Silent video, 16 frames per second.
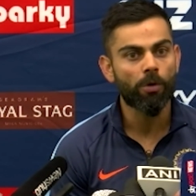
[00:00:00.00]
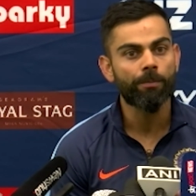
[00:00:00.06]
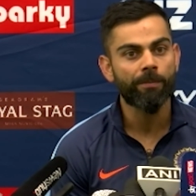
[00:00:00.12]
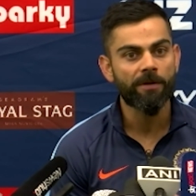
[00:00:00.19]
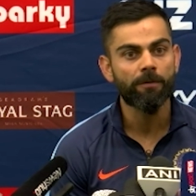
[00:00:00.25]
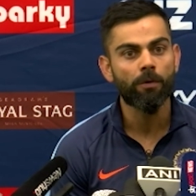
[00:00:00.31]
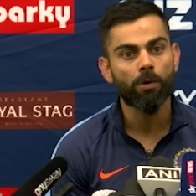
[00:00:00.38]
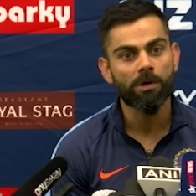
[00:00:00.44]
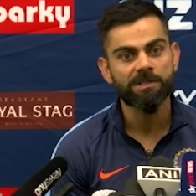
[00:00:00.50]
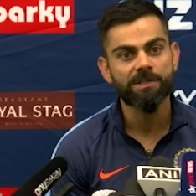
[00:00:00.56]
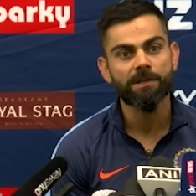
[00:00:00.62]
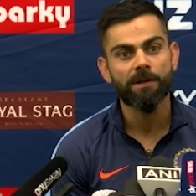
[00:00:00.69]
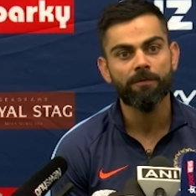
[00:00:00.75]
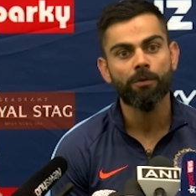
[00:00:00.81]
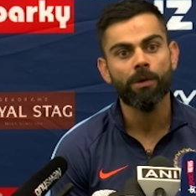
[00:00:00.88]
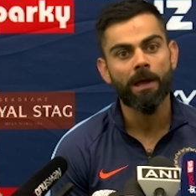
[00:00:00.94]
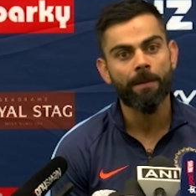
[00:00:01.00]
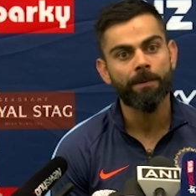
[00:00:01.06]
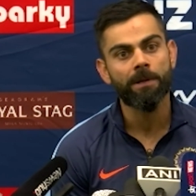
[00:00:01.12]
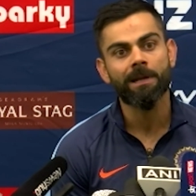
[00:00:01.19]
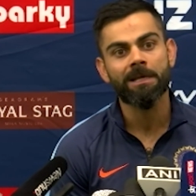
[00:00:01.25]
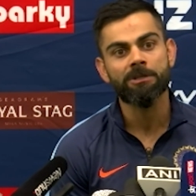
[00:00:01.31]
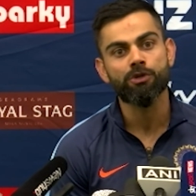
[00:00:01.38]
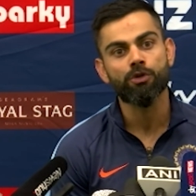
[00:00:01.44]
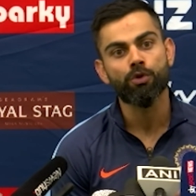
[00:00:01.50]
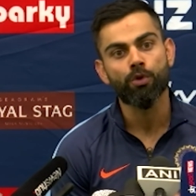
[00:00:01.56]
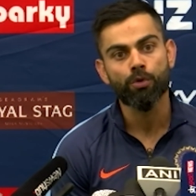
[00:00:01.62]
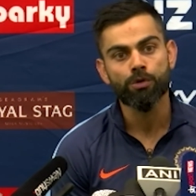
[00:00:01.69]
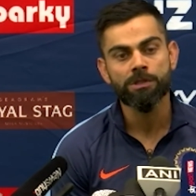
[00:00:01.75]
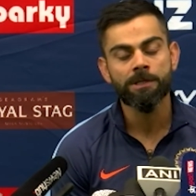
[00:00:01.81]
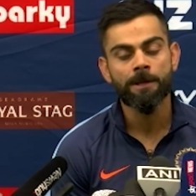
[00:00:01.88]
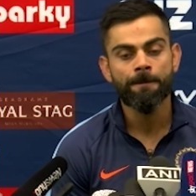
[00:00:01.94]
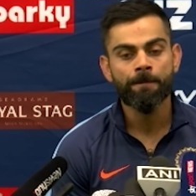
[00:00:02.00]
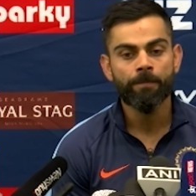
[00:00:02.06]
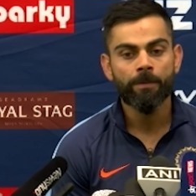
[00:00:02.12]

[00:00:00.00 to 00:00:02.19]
be focused enough to capitalize on those.